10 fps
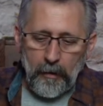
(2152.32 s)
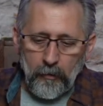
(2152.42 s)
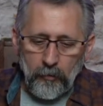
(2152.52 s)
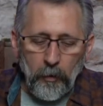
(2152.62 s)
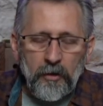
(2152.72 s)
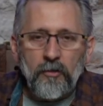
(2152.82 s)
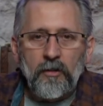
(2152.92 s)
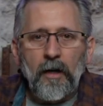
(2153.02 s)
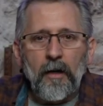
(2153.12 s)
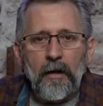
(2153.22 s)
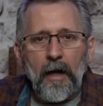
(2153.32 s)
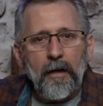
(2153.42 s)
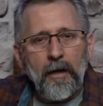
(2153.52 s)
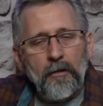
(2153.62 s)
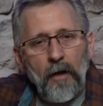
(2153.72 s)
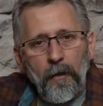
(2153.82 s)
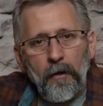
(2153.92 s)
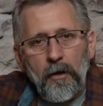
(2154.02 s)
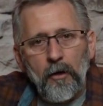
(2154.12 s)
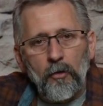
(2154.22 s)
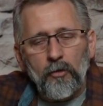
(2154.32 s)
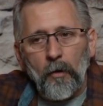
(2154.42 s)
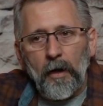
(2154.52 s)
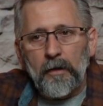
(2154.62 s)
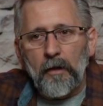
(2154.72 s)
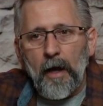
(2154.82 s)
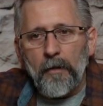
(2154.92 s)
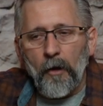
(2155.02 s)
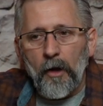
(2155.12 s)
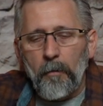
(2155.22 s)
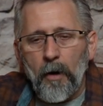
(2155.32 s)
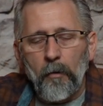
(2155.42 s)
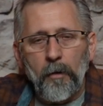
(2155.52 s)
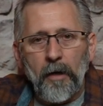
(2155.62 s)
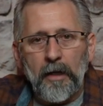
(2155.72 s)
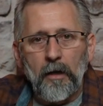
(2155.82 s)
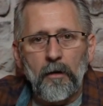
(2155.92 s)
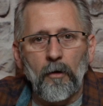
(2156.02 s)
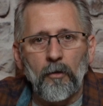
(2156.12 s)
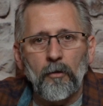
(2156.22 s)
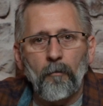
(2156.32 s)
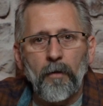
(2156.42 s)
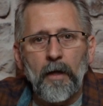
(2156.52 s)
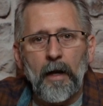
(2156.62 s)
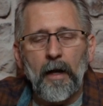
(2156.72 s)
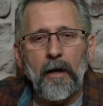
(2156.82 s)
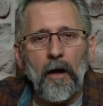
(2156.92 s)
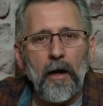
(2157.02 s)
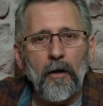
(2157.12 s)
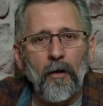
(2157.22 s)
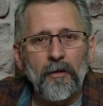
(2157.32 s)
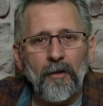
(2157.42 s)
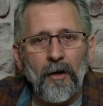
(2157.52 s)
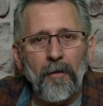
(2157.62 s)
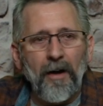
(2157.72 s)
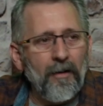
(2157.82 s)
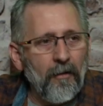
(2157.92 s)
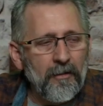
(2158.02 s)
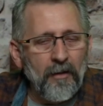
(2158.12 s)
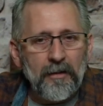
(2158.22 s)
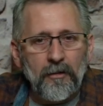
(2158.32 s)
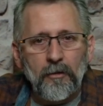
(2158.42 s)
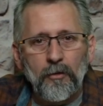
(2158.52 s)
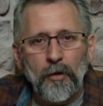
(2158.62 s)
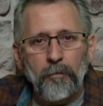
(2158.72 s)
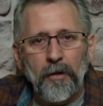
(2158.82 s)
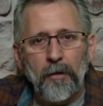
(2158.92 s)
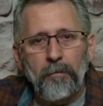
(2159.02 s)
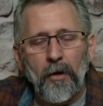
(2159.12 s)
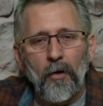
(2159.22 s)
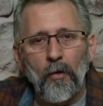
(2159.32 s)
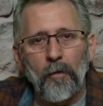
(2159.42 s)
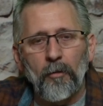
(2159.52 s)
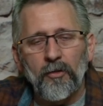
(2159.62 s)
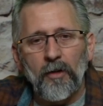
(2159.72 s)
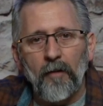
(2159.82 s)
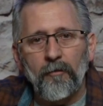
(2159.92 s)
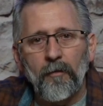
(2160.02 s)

So winter's there, and I had nothing to do. So I thought about, what am I going to do? And I always liked cryptid and paranormal stuff.